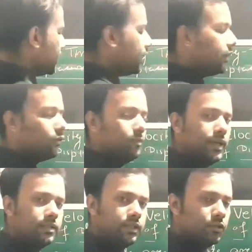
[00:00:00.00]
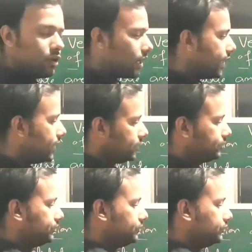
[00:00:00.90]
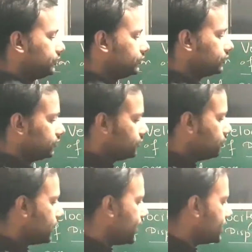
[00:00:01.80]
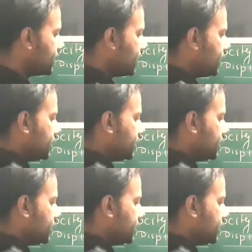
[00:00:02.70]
into base into height. Base is